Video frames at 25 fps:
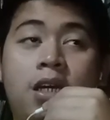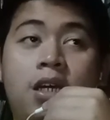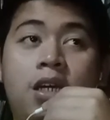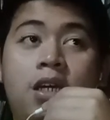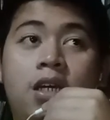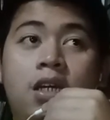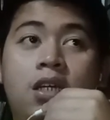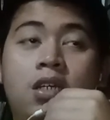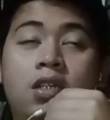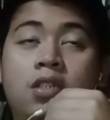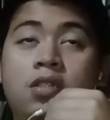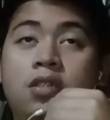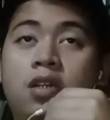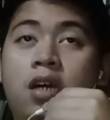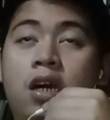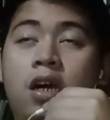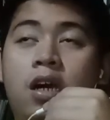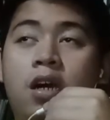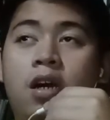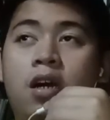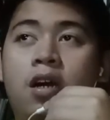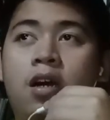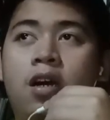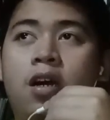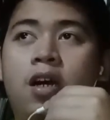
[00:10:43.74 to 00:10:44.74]
may
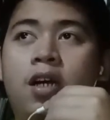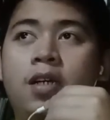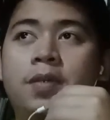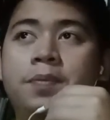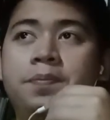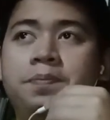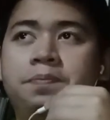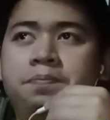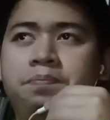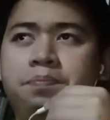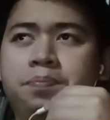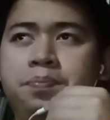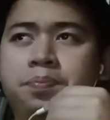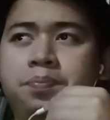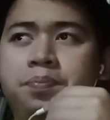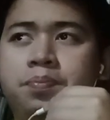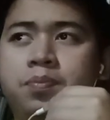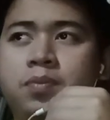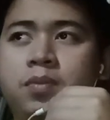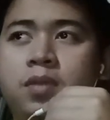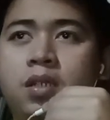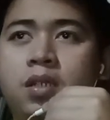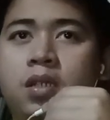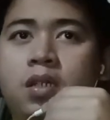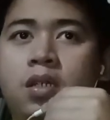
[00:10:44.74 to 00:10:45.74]
hinder
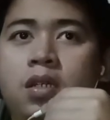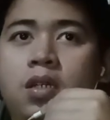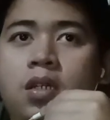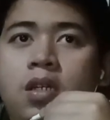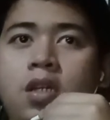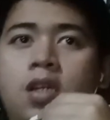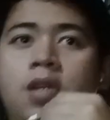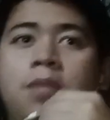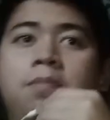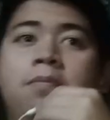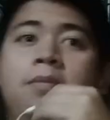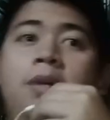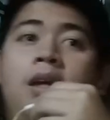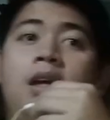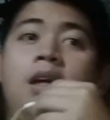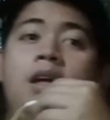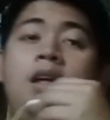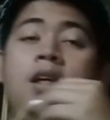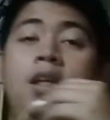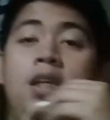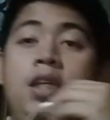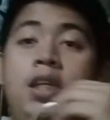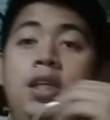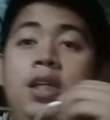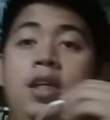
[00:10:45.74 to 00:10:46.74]
the effect of
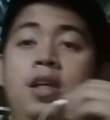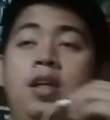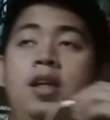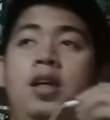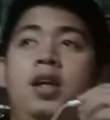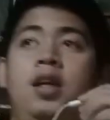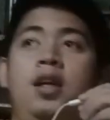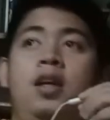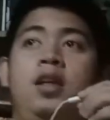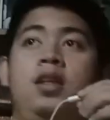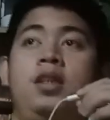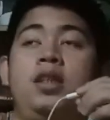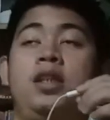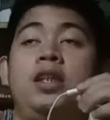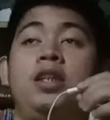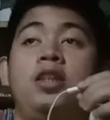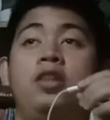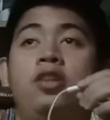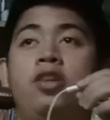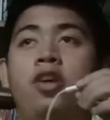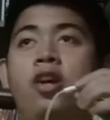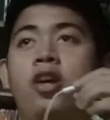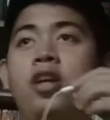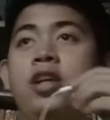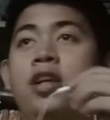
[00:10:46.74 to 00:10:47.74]
chemotherapy.
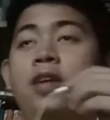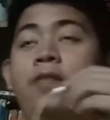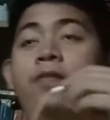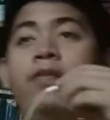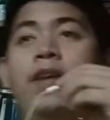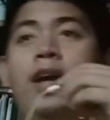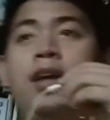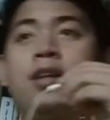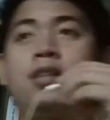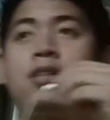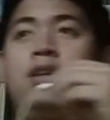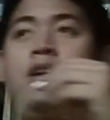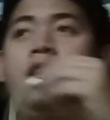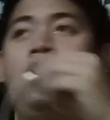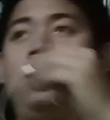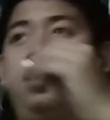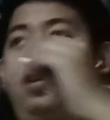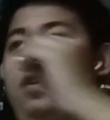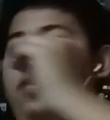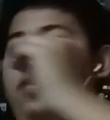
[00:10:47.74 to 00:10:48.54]
And